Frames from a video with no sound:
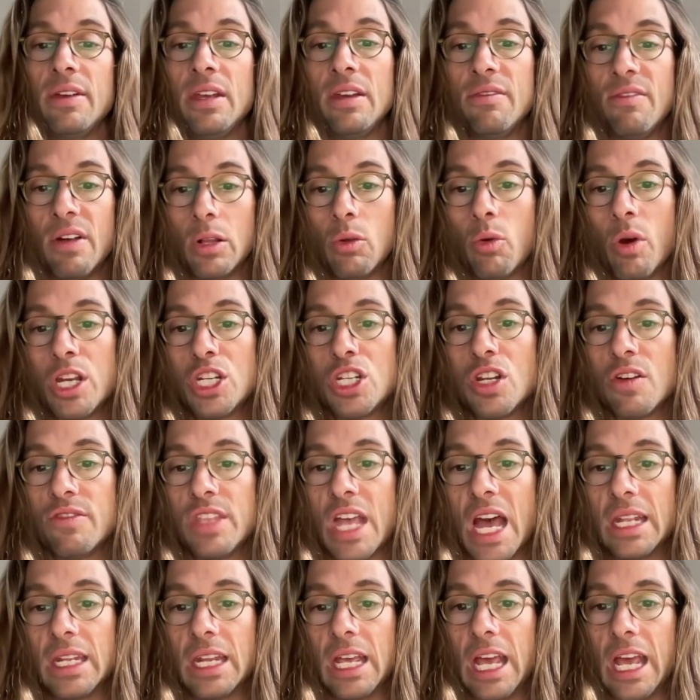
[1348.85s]
evaluation of
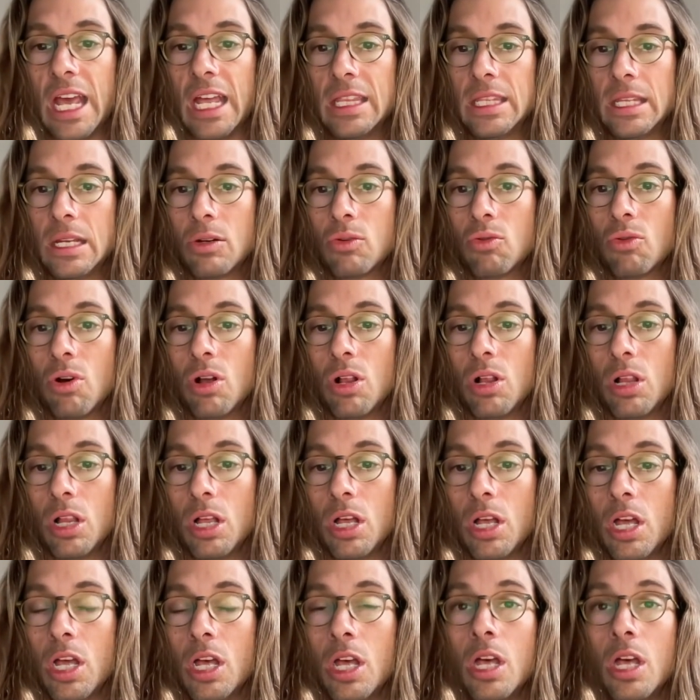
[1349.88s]
that integral,